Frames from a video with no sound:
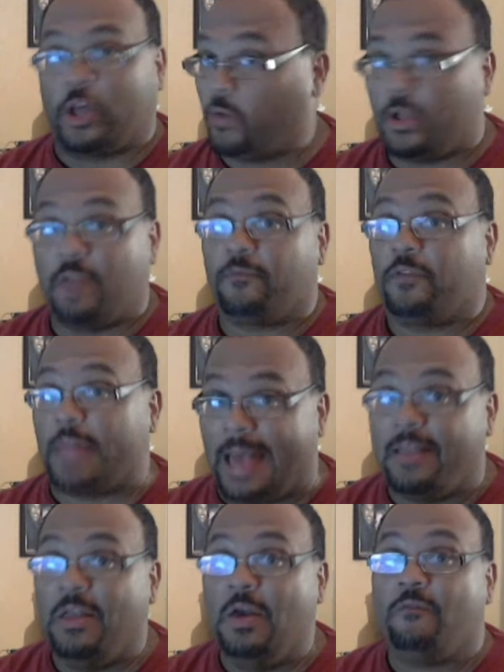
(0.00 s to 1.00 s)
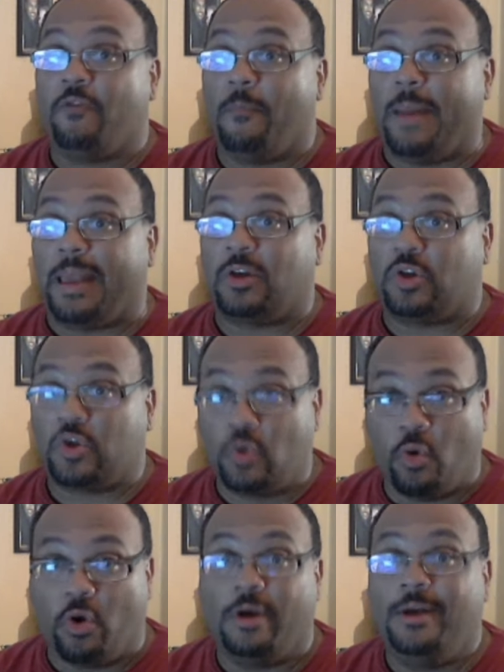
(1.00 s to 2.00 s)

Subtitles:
credit for that, for making sure